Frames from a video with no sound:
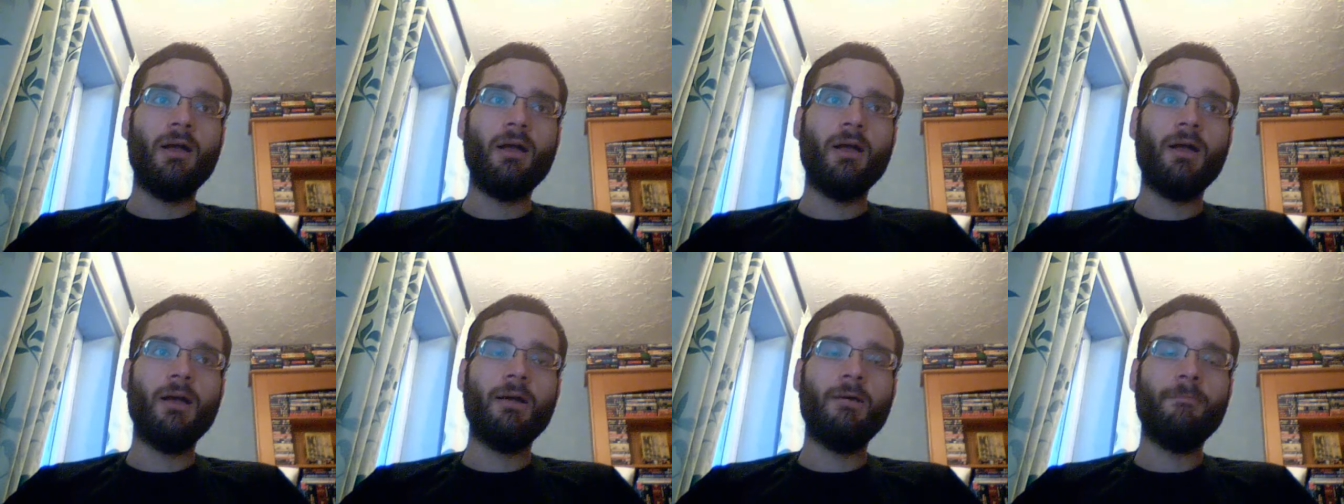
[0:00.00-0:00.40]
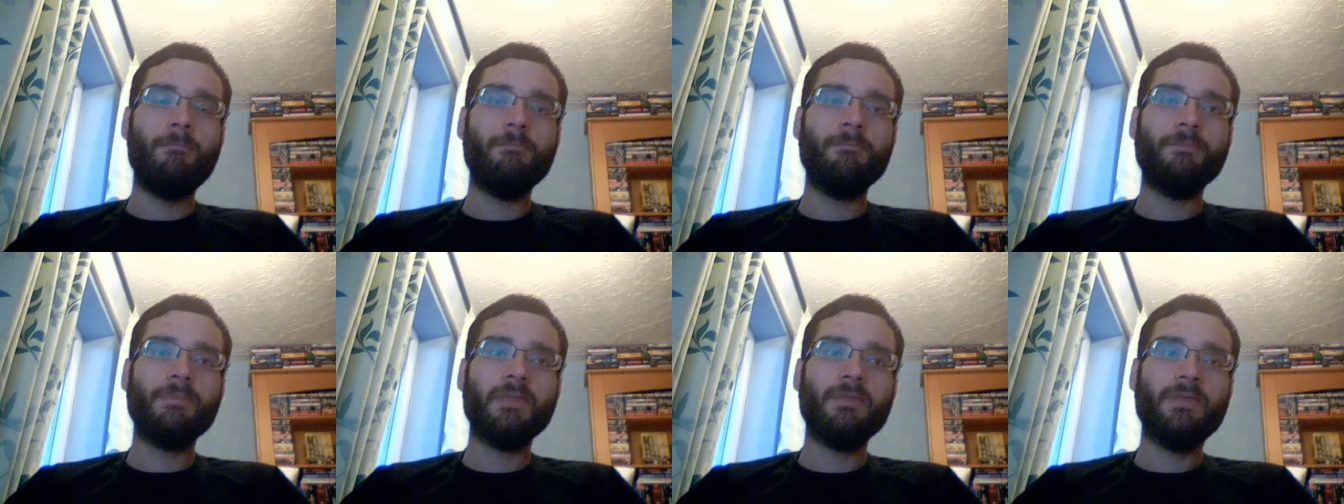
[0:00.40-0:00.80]

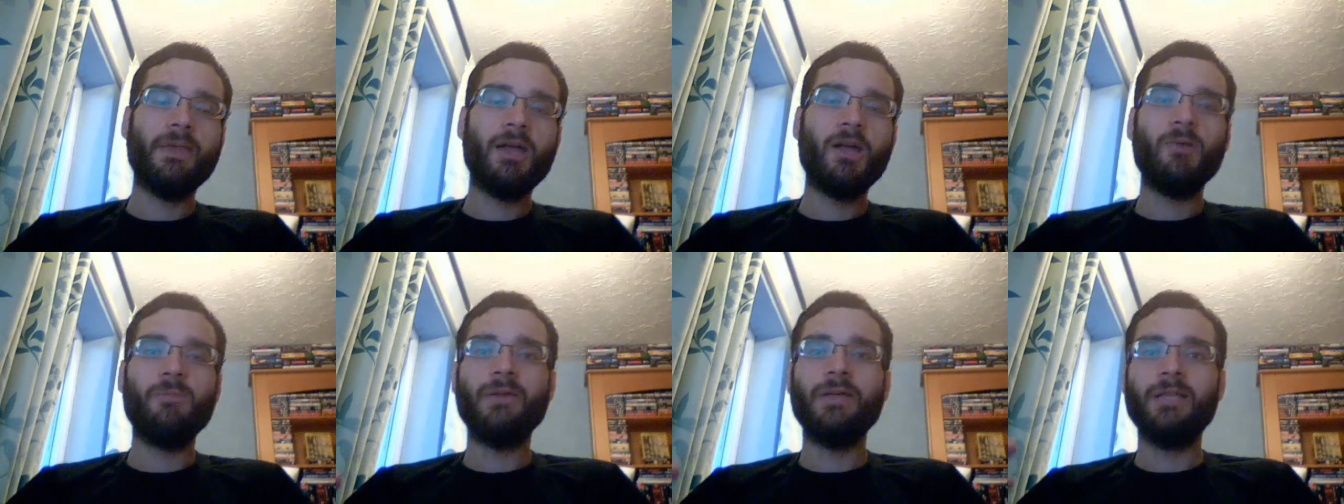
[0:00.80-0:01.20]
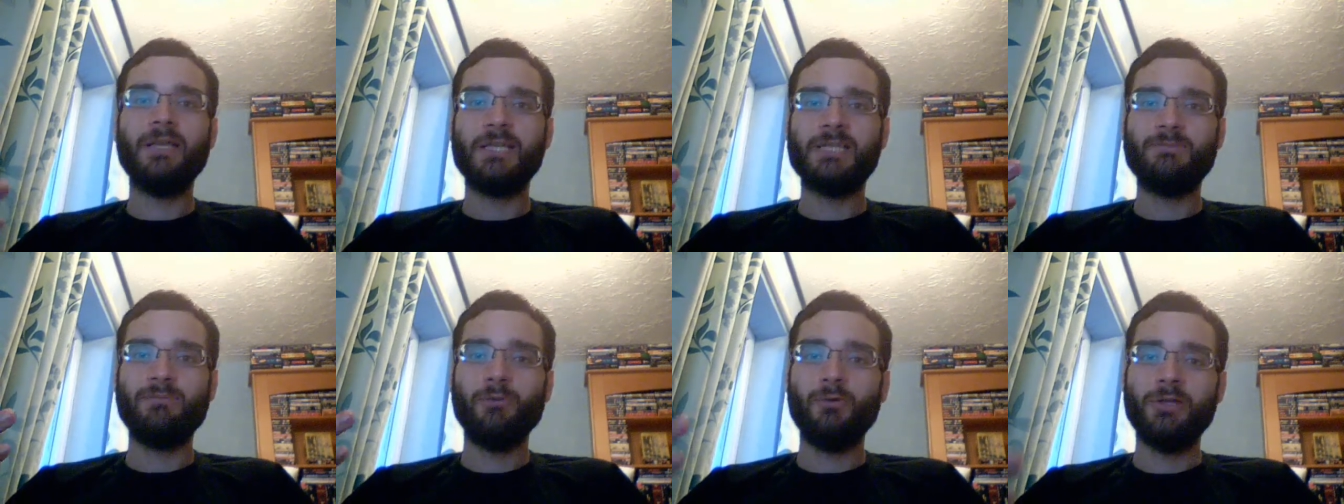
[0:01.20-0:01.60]
um, they are being
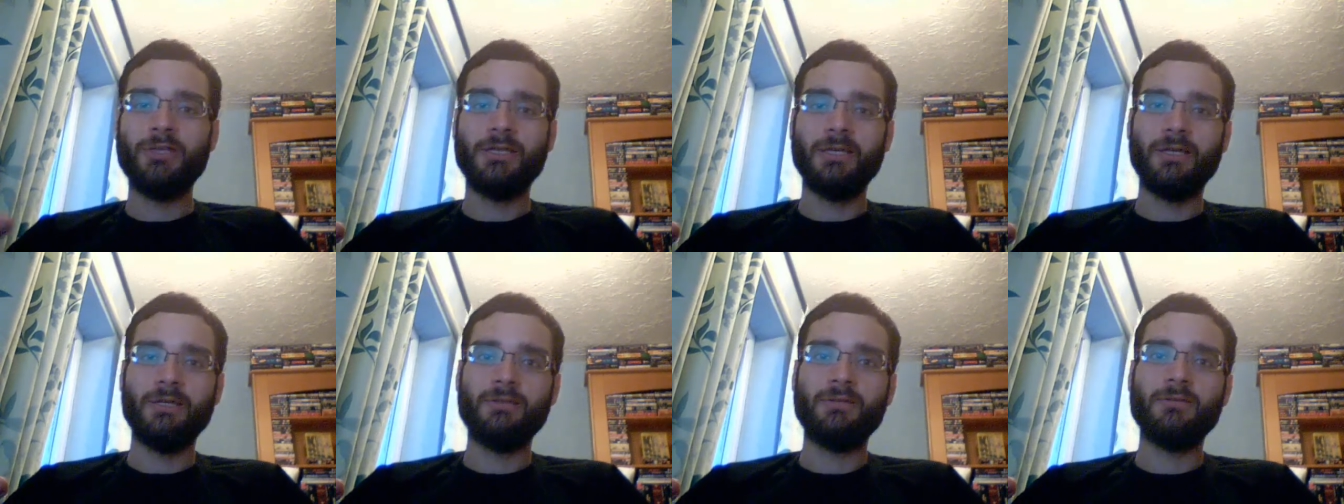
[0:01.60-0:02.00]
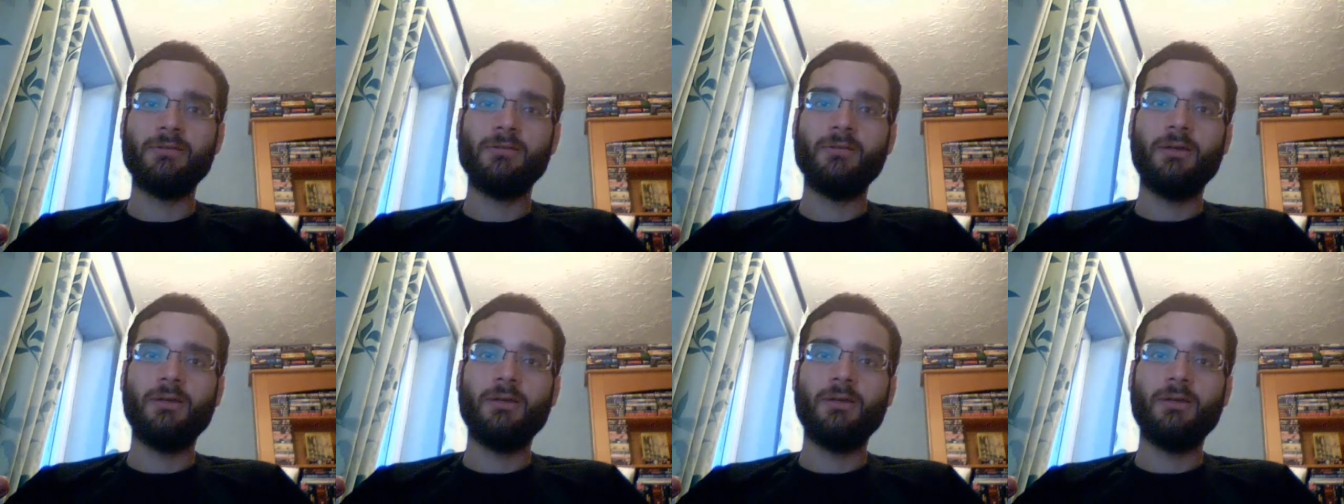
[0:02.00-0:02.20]
exploited